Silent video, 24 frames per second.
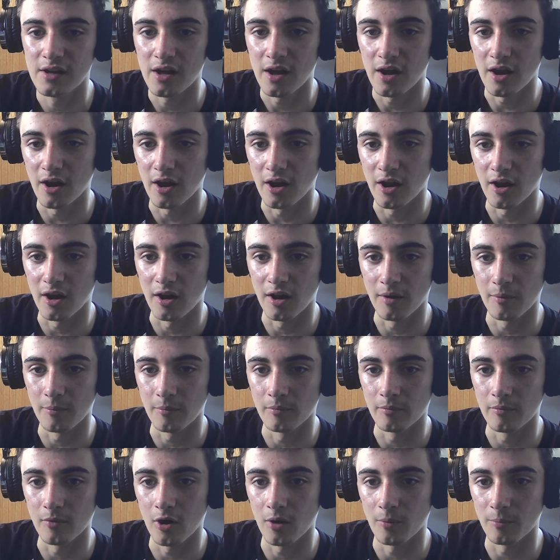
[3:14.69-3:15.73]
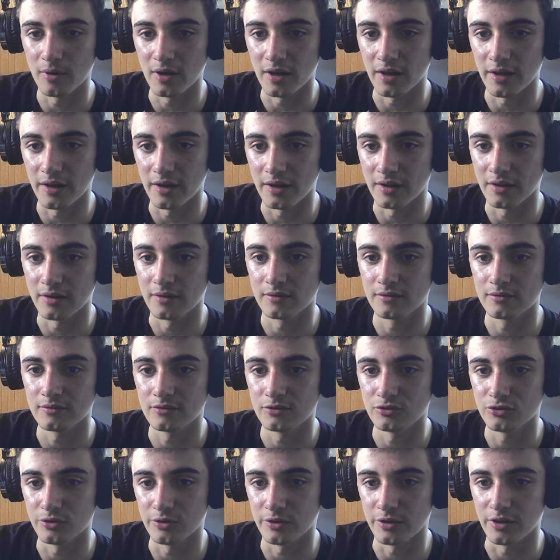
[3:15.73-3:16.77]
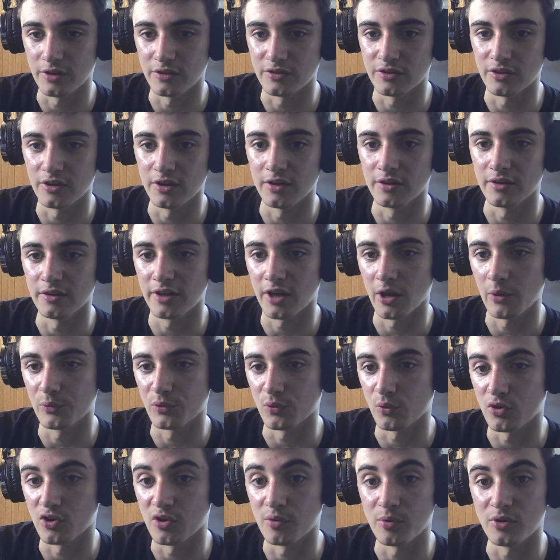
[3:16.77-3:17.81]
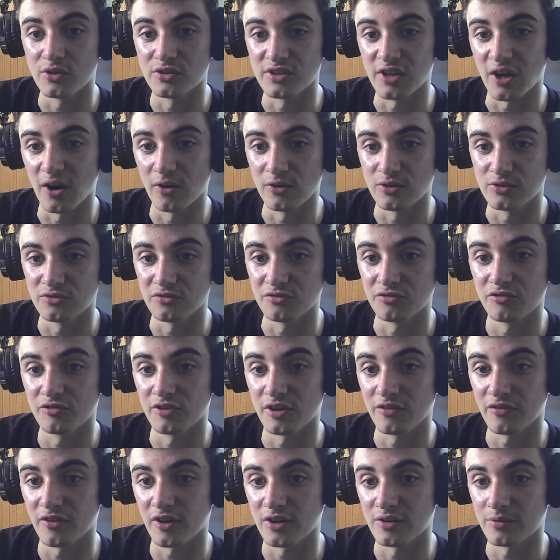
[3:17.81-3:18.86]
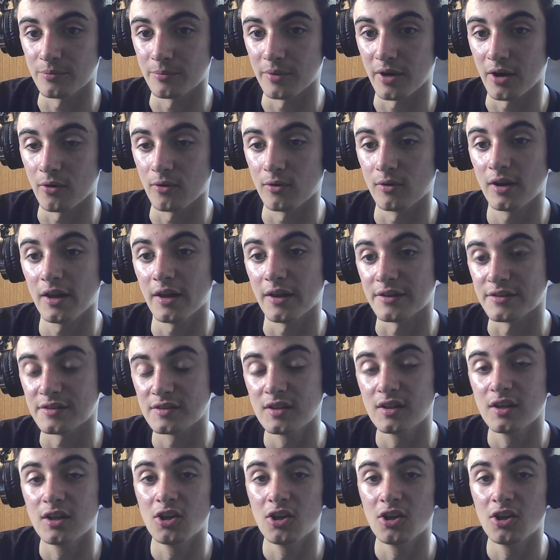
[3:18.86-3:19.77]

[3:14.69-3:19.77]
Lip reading: On play, during your turn, get up to one of your opponent's characters with 3,000 power or less.